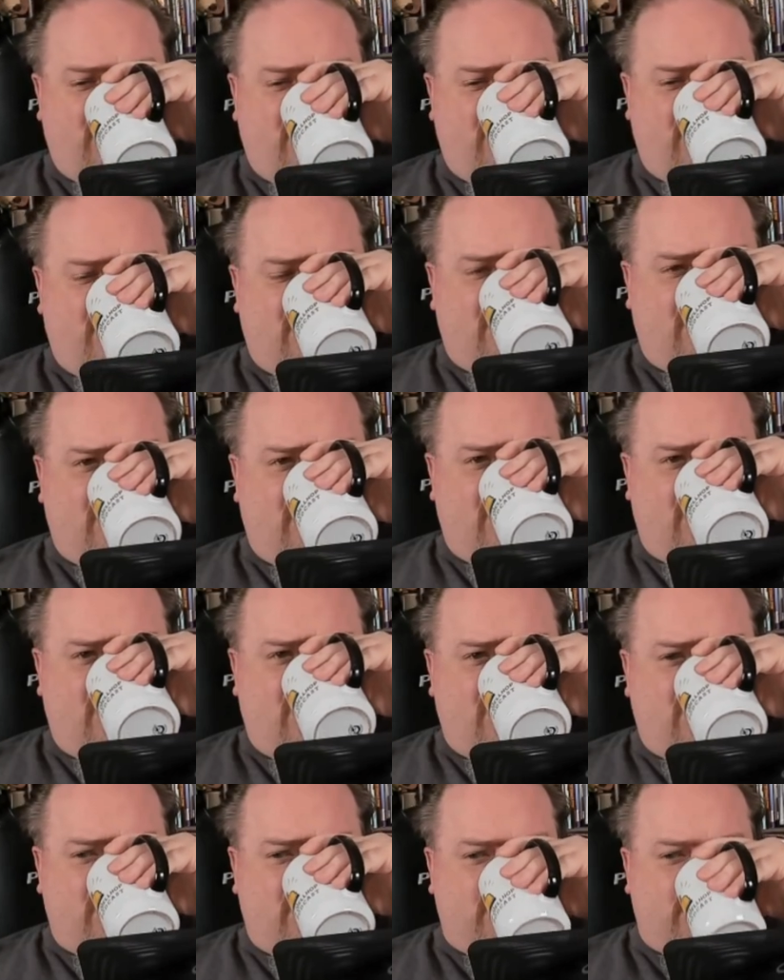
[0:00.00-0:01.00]

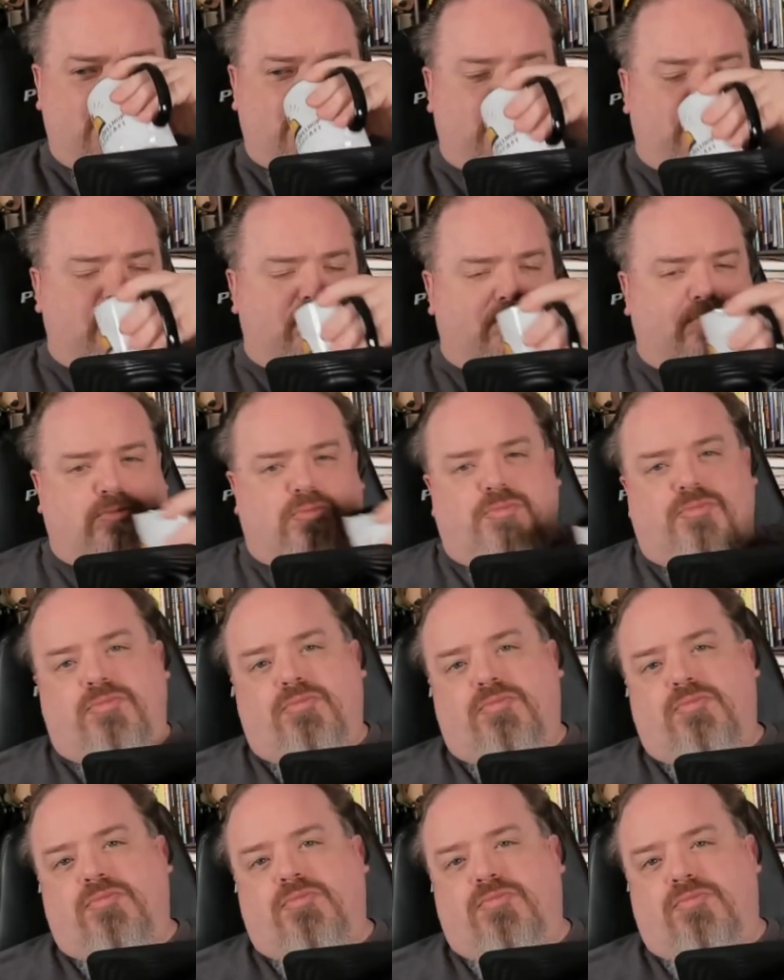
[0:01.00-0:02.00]

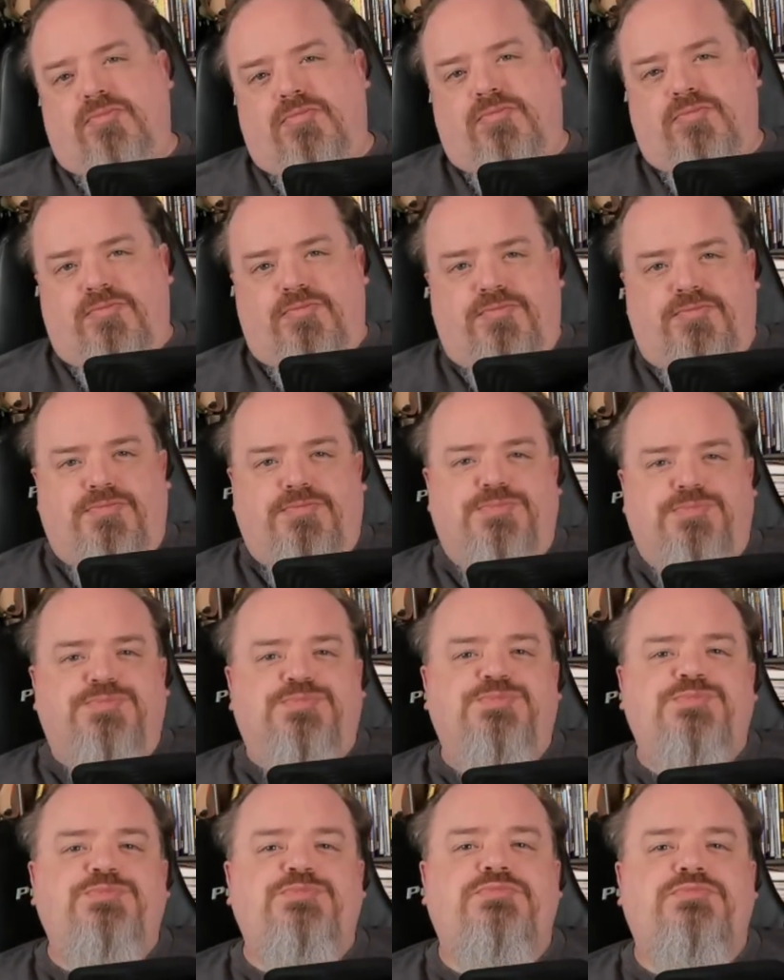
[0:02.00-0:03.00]

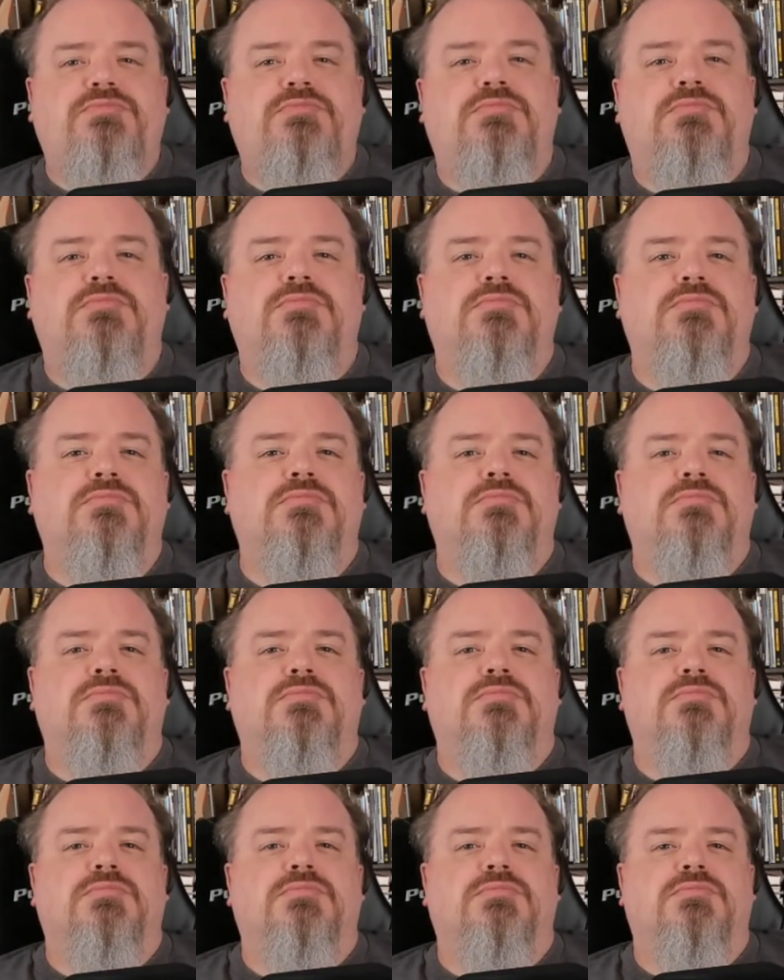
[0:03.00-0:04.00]

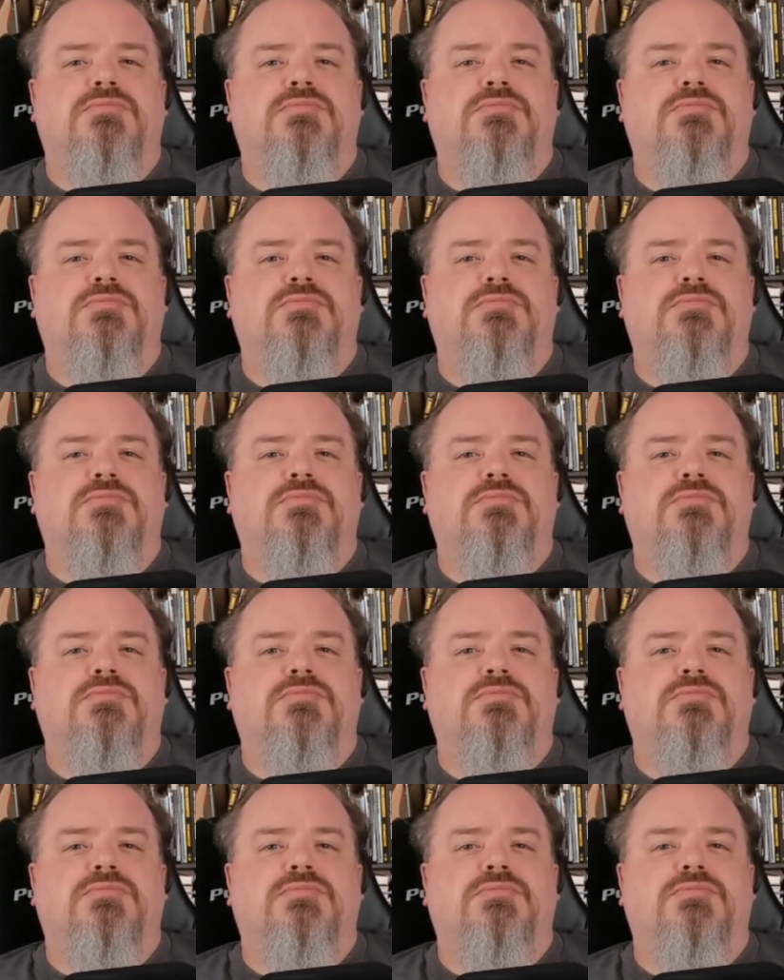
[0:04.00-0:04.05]
(not speaking)